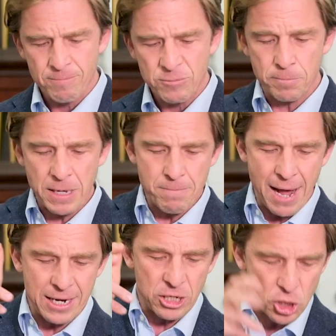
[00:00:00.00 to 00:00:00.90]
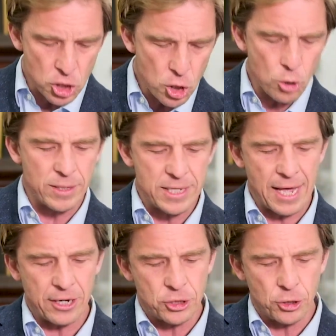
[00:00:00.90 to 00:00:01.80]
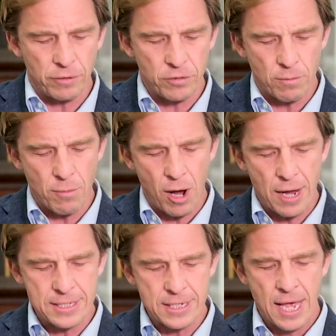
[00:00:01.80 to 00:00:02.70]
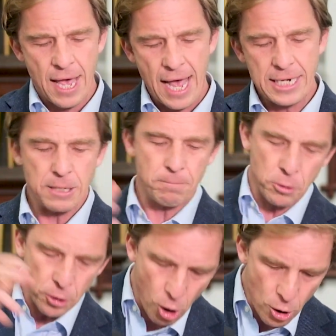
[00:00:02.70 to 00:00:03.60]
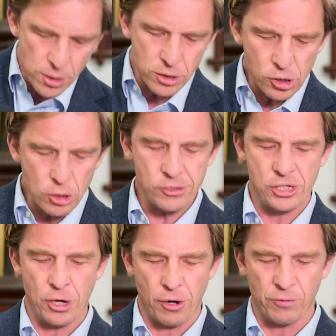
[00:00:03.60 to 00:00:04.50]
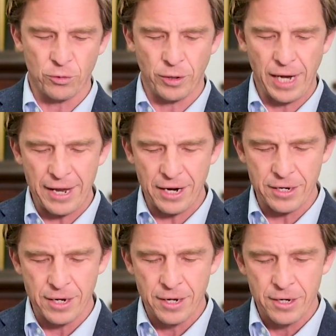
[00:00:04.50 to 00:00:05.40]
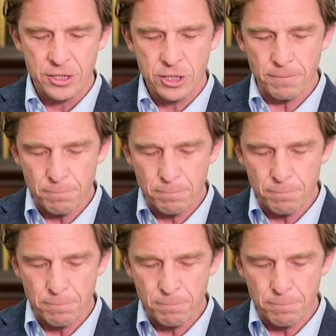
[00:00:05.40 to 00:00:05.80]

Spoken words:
to be made new in the attitude of your minds, and to put on the new self created to